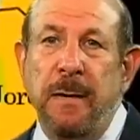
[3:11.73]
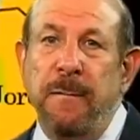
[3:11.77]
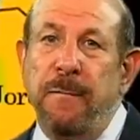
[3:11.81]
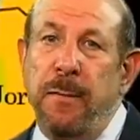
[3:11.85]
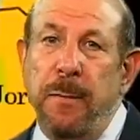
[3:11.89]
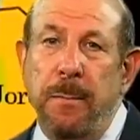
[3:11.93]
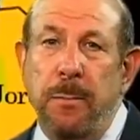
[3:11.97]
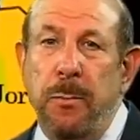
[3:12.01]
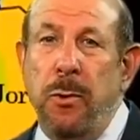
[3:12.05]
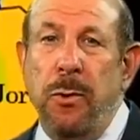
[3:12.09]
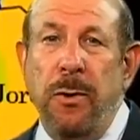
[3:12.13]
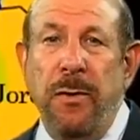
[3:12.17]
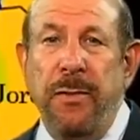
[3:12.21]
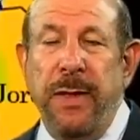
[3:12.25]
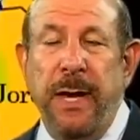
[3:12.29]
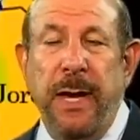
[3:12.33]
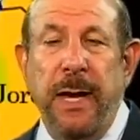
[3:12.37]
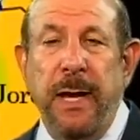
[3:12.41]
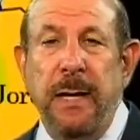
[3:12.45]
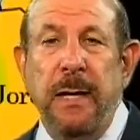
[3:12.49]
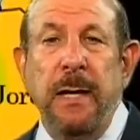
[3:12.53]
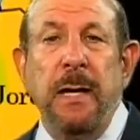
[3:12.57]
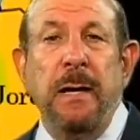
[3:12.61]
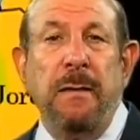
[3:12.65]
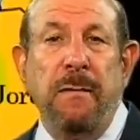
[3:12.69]
for more
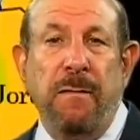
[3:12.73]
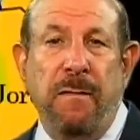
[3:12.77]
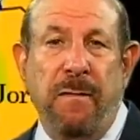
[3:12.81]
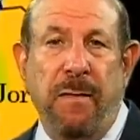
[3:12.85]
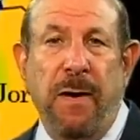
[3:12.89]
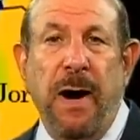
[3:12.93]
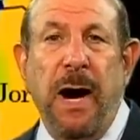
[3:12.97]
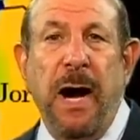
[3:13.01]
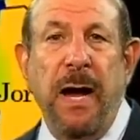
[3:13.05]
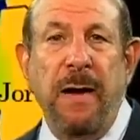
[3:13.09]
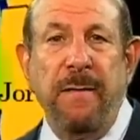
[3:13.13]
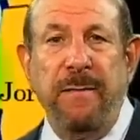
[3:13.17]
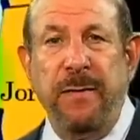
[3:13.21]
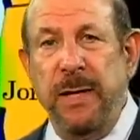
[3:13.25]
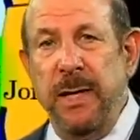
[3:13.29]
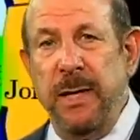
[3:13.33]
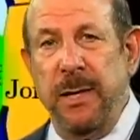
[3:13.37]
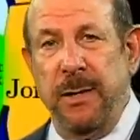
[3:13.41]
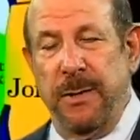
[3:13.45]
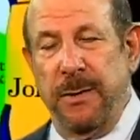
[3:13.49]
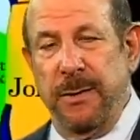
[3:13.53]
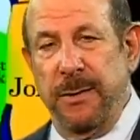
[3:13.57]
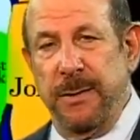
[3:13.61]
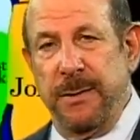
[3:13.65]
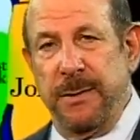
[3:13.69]
than 5
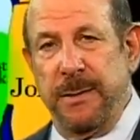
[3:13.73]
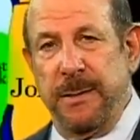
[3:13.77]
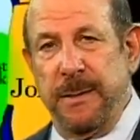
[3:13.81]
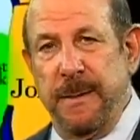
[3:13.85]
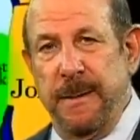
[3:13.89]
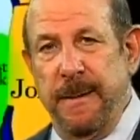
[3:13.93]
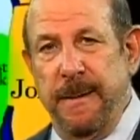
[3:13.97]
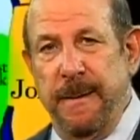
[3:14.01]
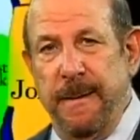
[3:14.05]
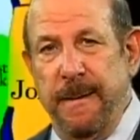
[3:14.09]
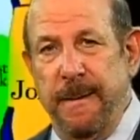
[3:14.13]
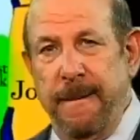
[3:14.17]
years.